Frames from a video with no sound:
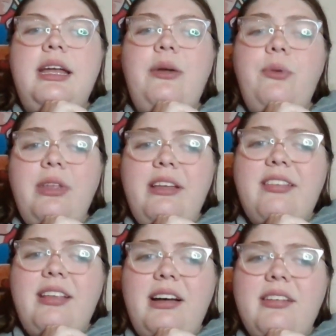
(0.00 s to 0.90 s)
it really
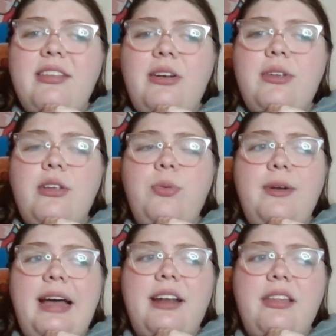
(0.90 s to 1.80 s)
sucks though. This
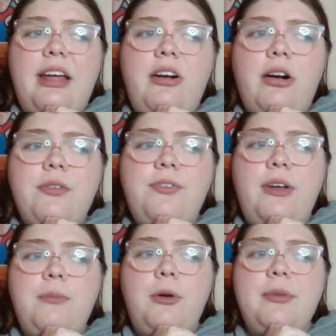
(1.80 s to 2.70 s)
one had a lot of
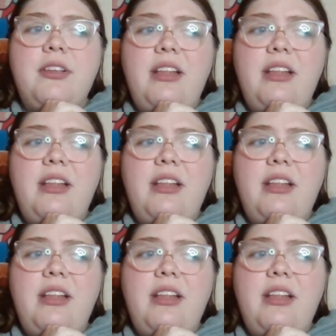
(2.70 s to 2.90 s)
heartfelt moments,